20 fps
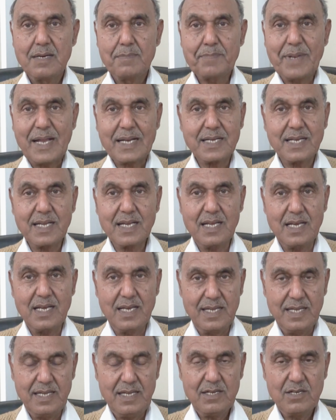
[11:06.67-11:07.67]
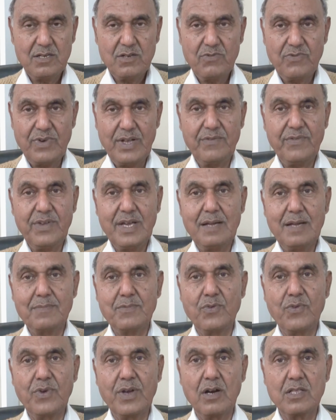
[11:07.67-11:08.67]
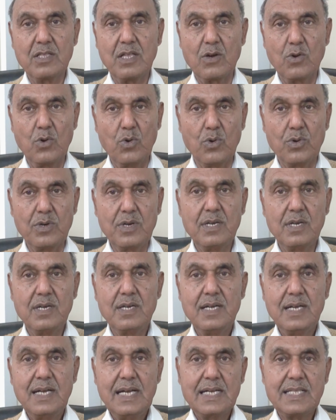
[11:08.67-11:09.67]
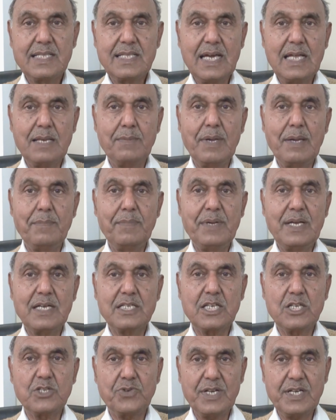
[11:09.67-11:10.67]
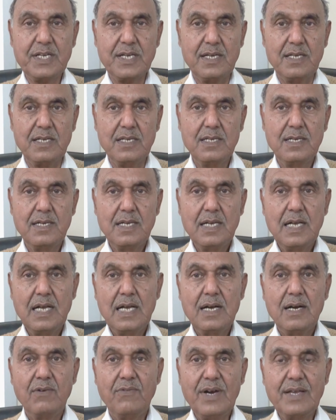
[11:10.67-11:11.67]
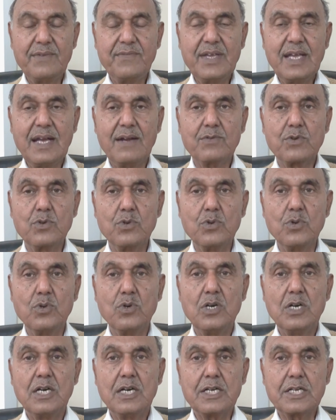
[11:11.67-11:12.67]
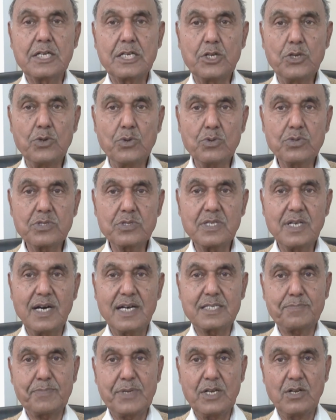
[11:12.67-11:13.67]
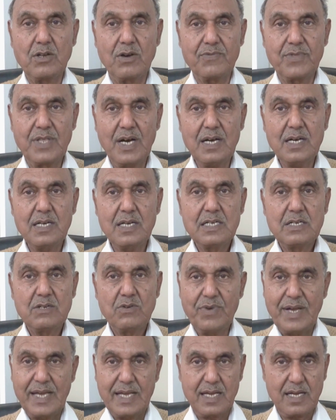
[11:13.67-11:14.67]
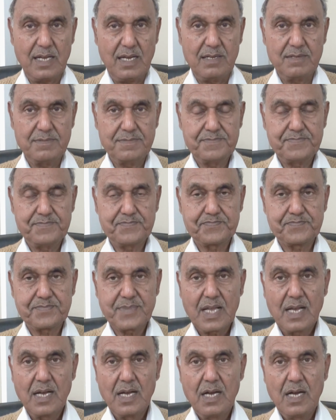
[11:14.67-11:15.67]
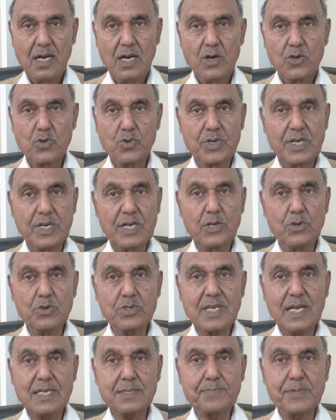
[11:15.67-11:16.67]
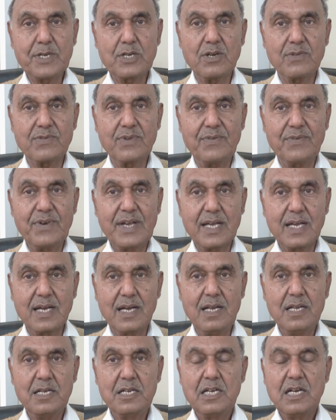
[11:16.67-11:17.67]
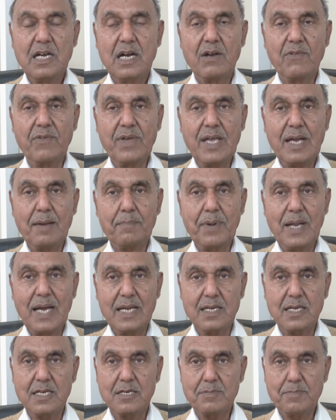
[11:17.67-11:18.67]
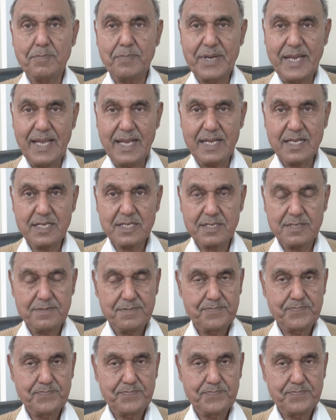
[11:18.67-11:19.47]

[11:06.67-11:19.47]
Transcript: Practically, when we are moving on the road, there may be a situation when we have to reduce the speed of the vehicle. To reduce the speed of the vehicle, we apply brakes.